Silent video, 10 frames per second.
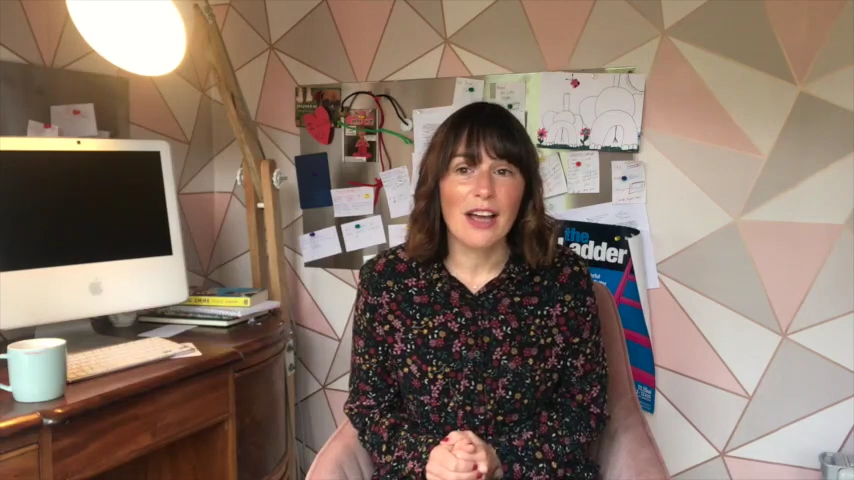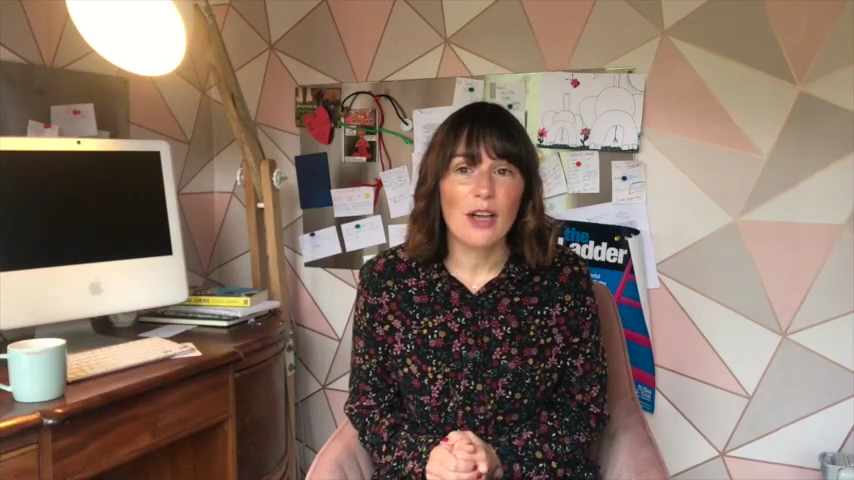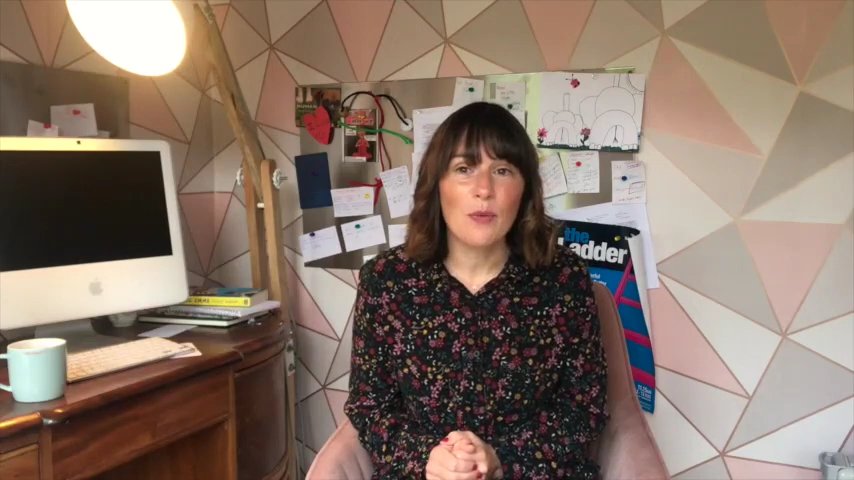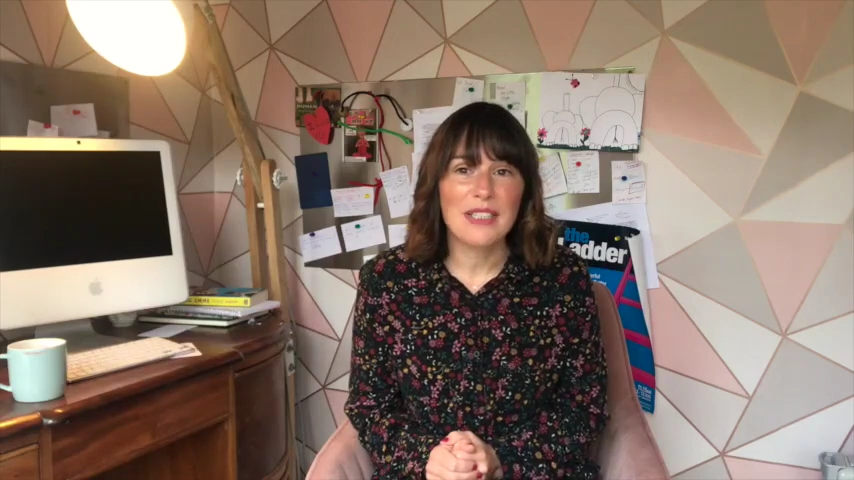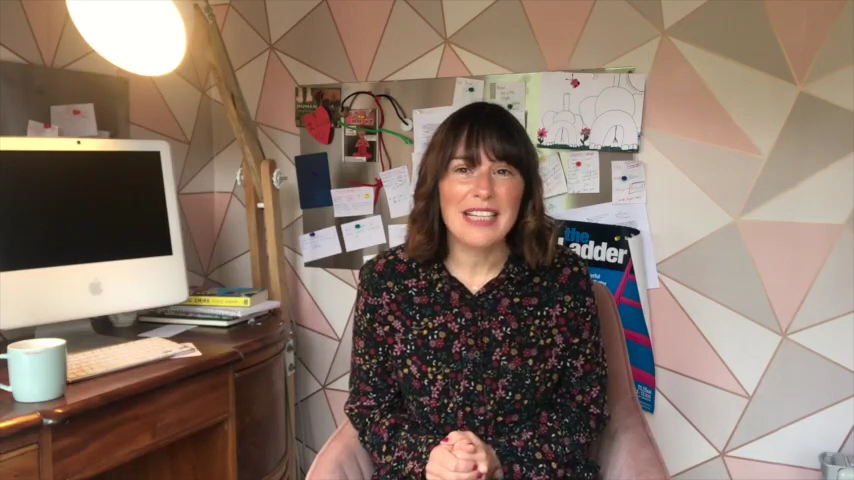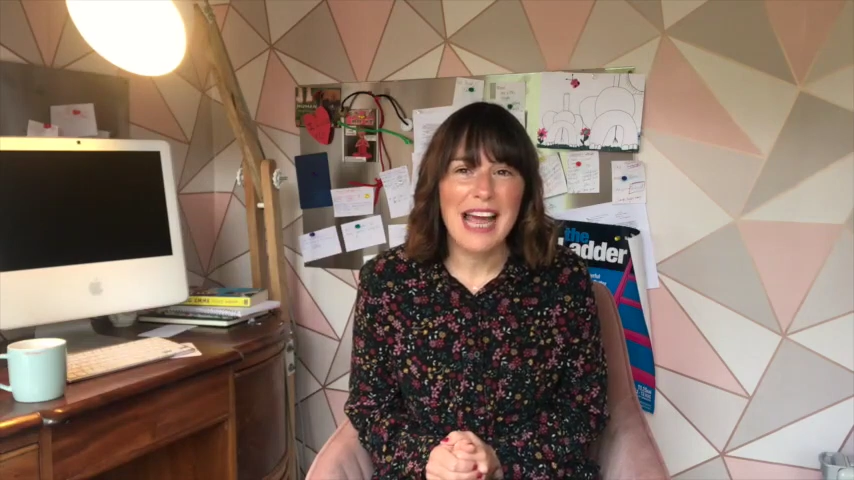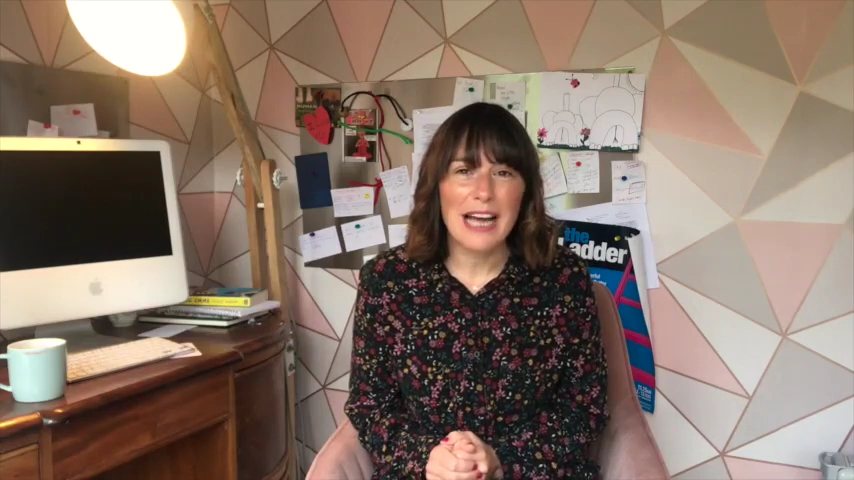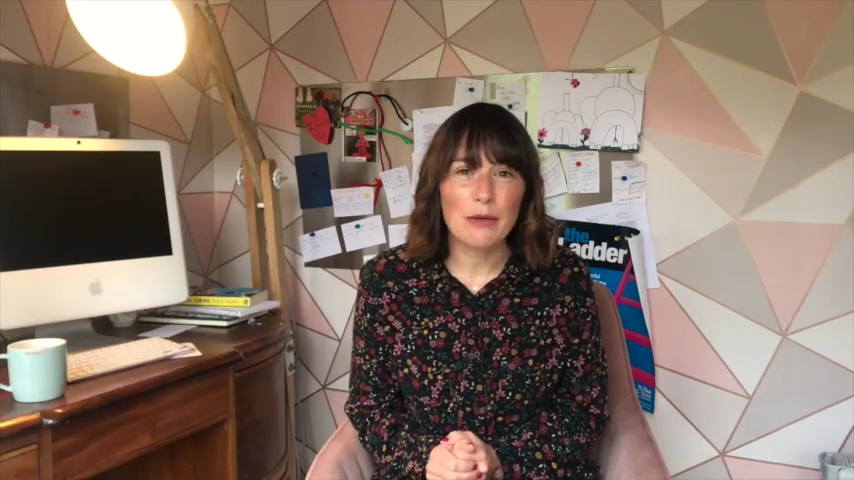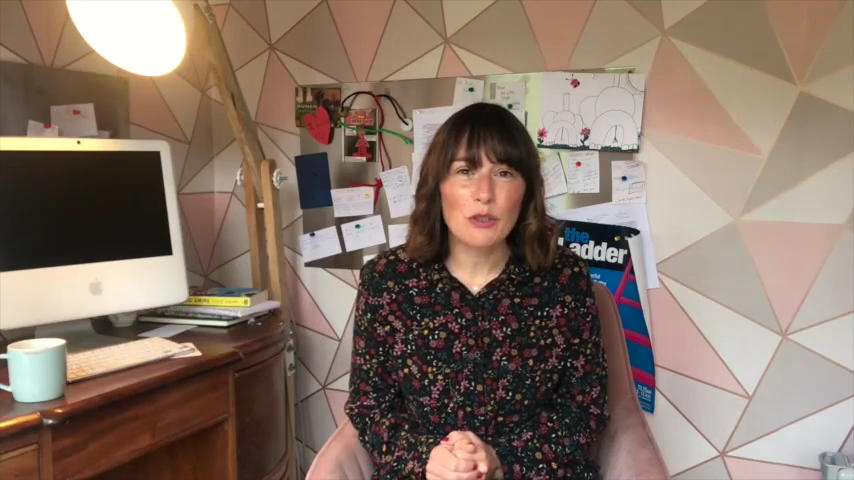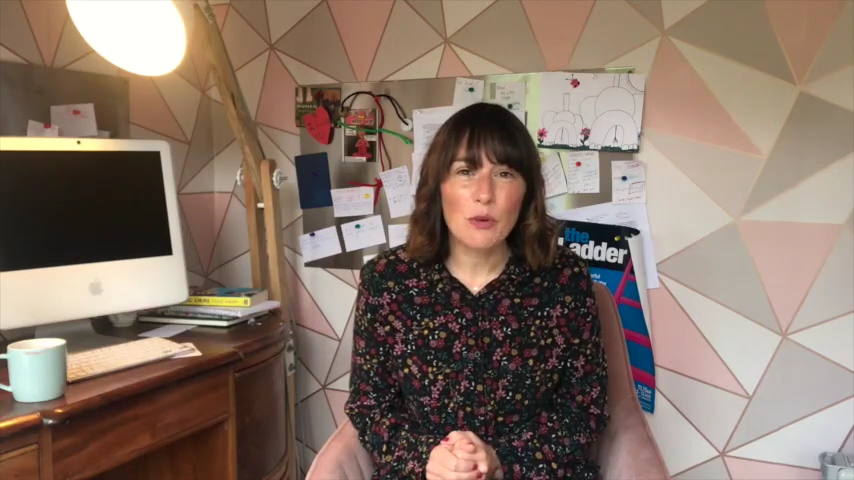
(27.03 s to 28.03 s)
who is
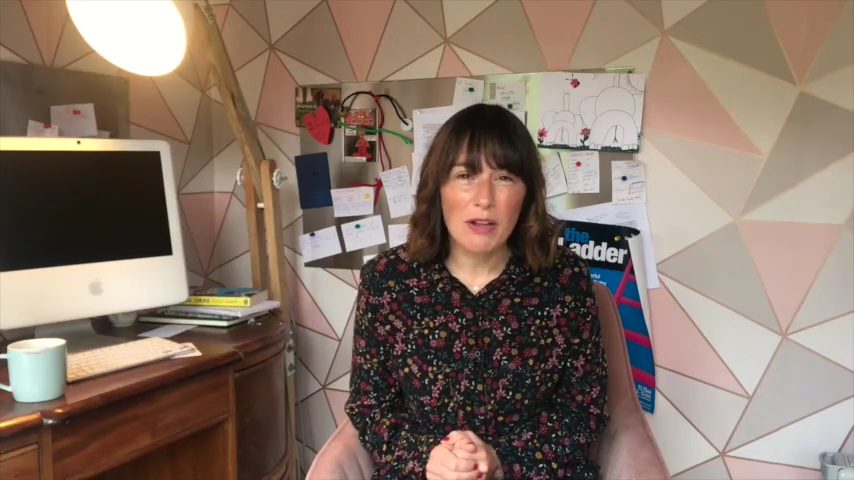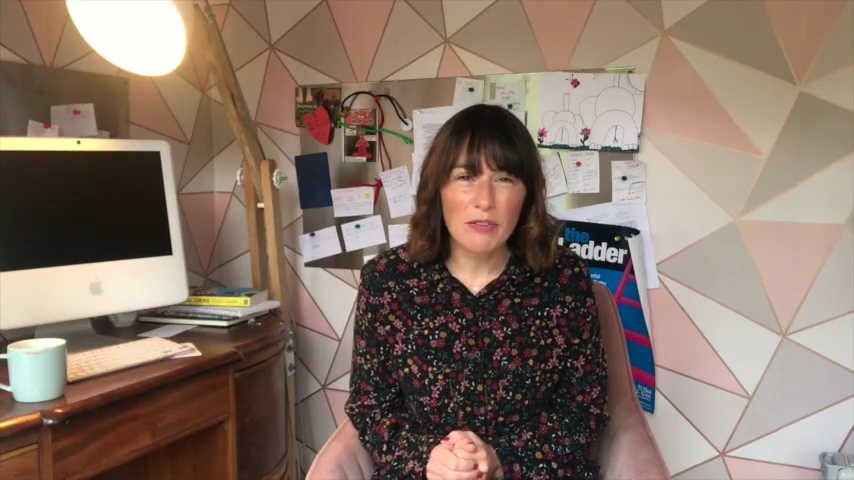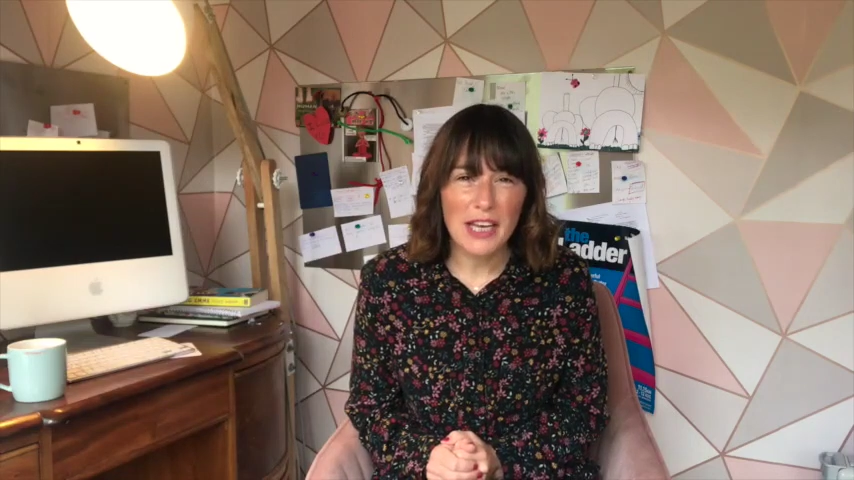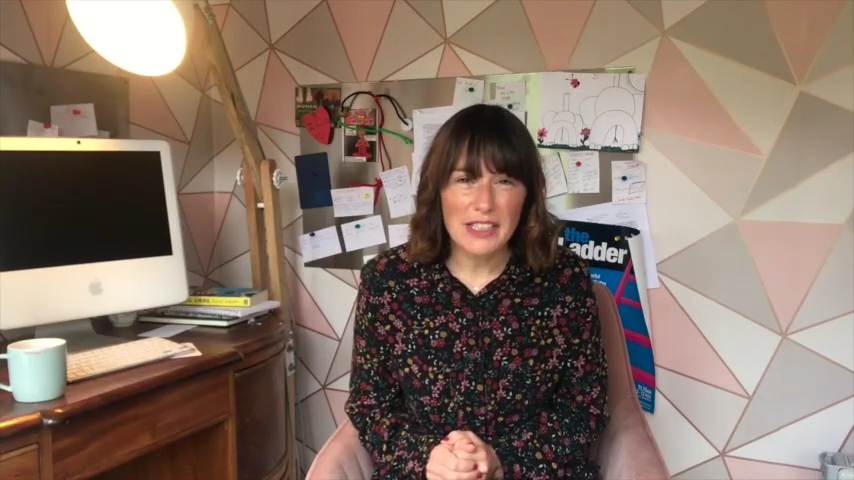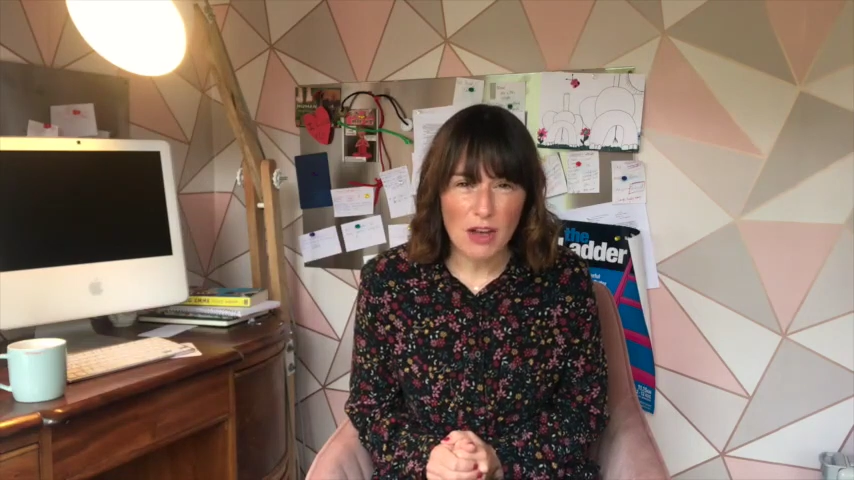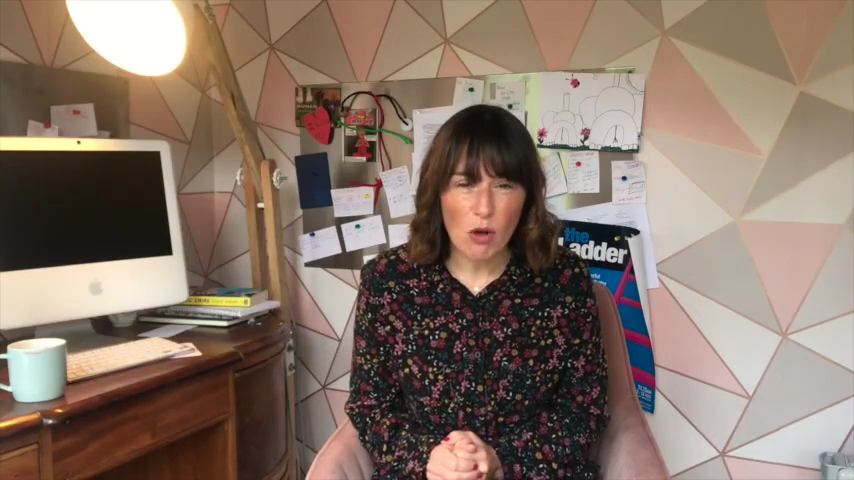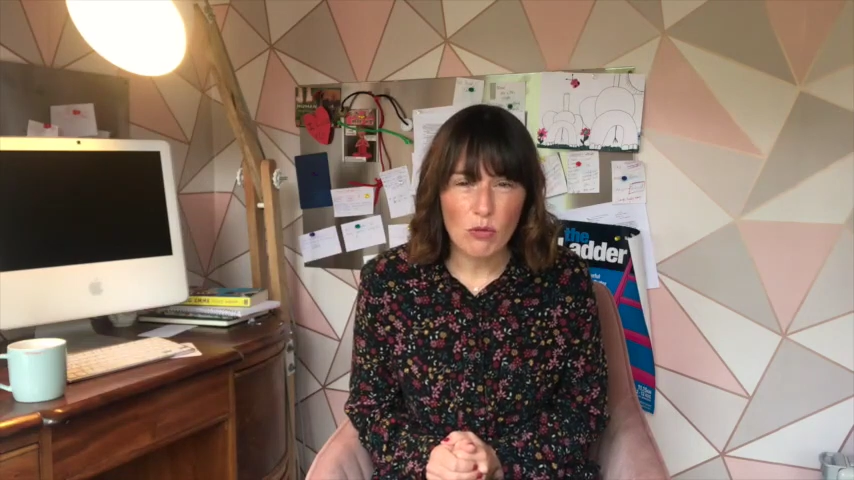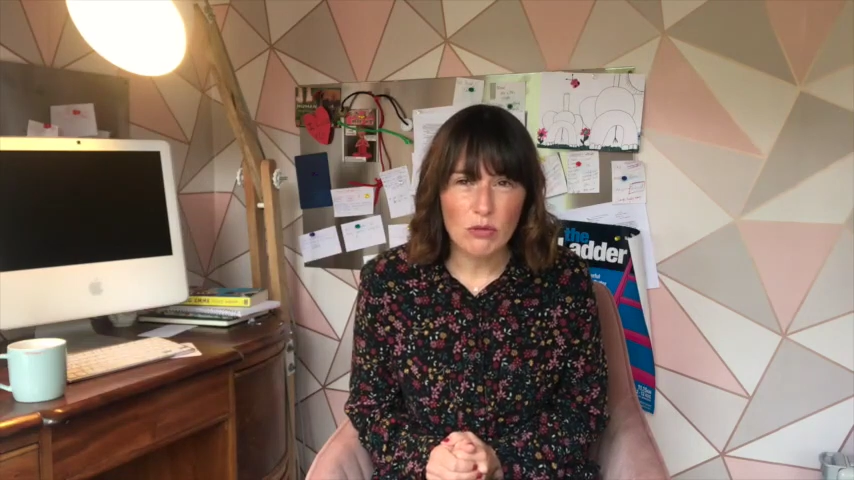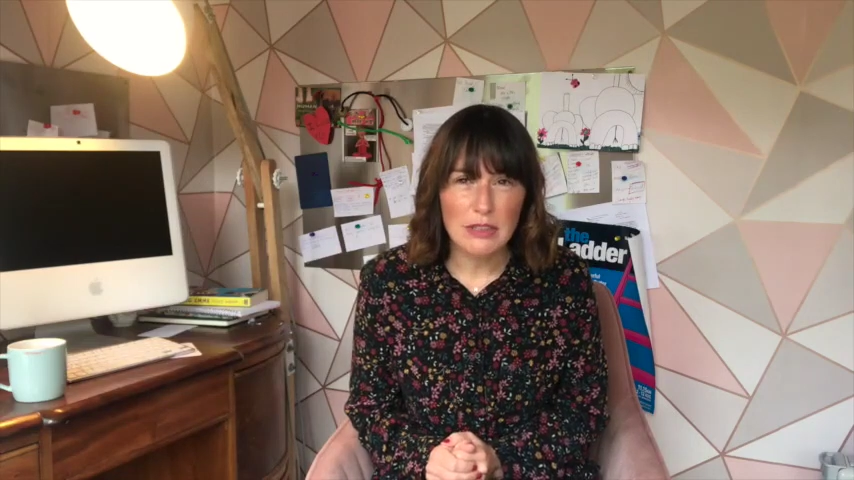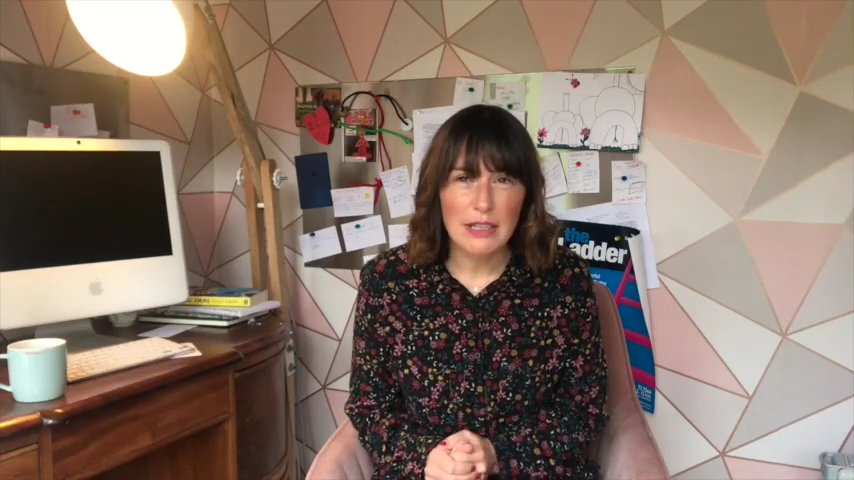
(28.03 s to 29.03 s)
now 12 years old